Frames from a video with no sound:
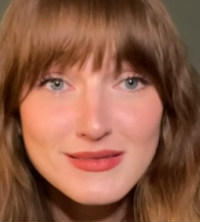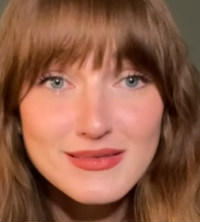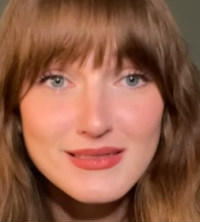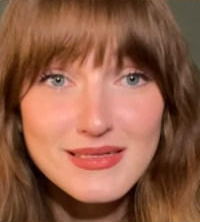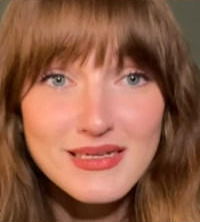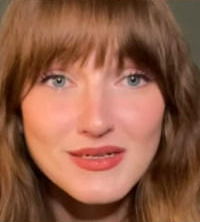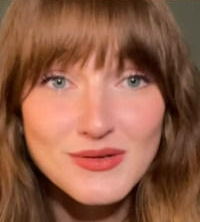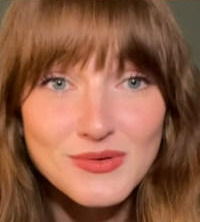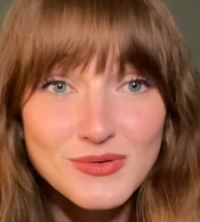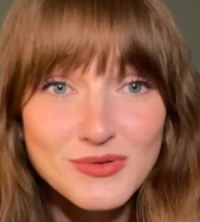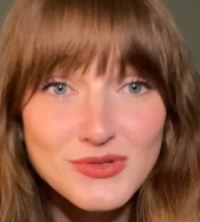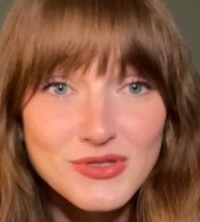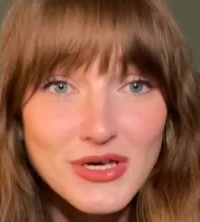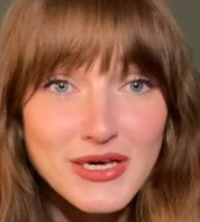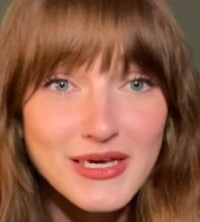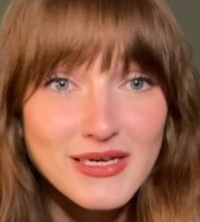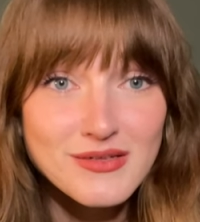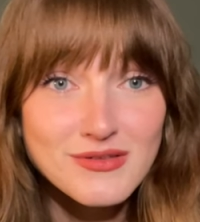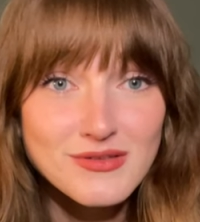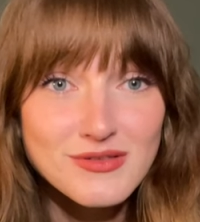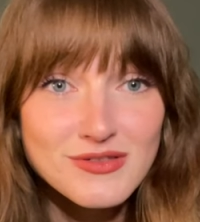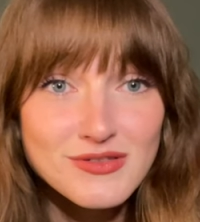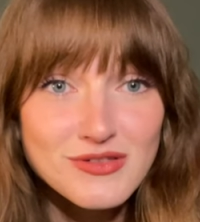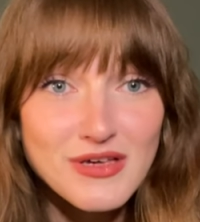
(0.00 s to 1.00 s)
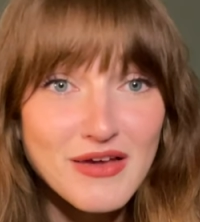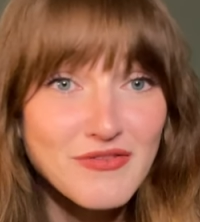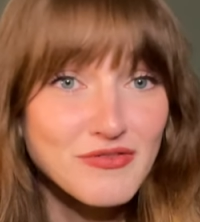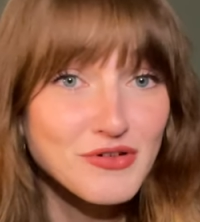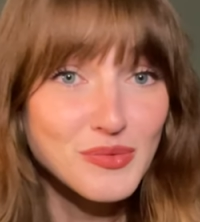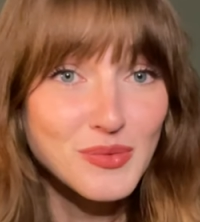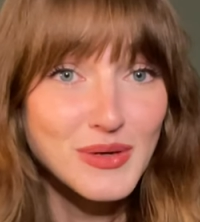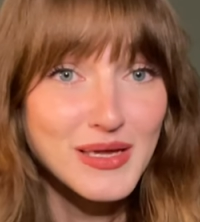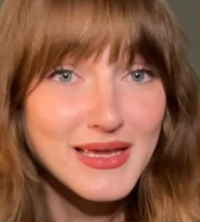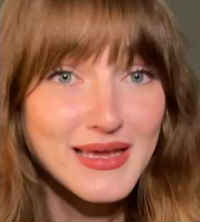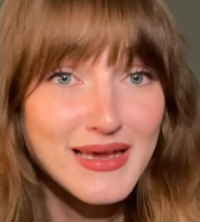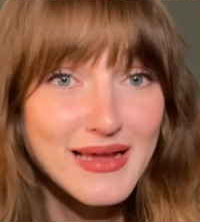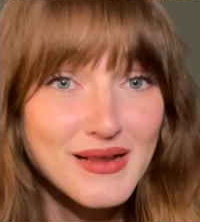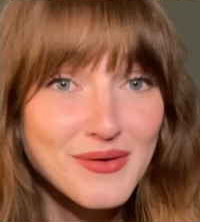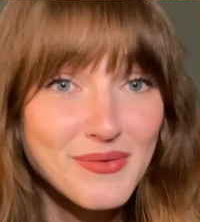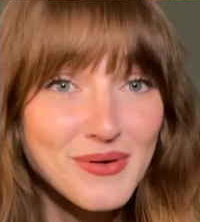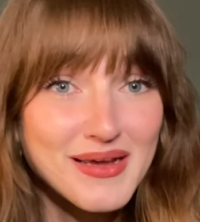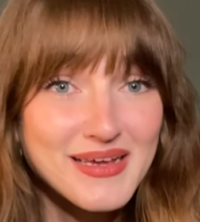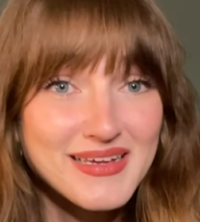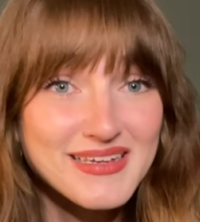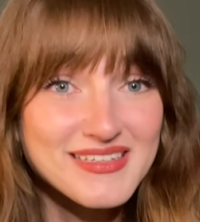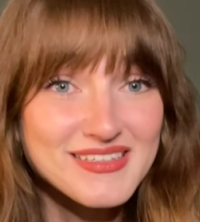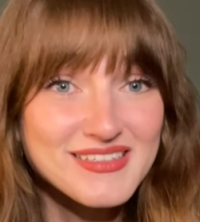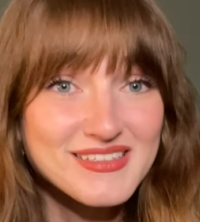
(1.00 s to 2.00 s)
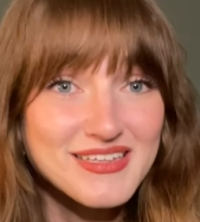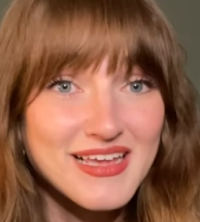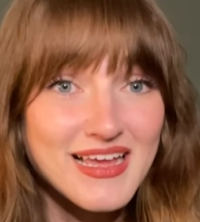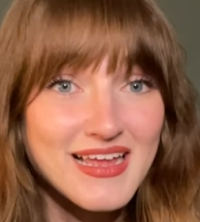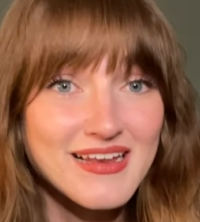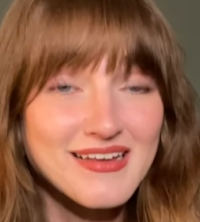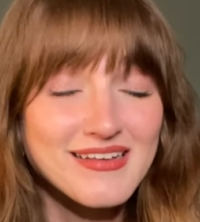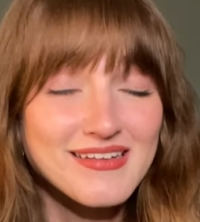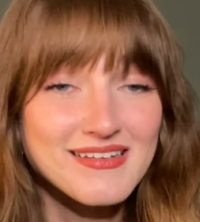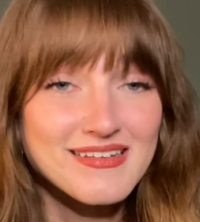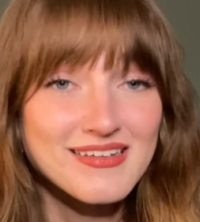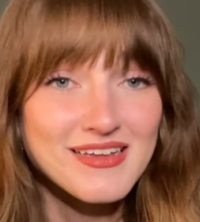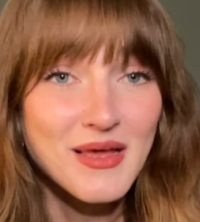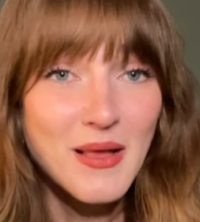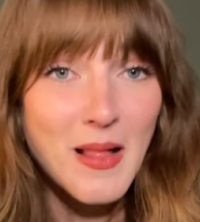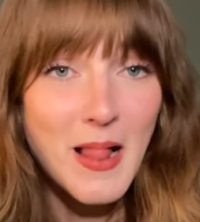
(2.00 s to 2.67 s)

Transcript: It all changed every week anyways, and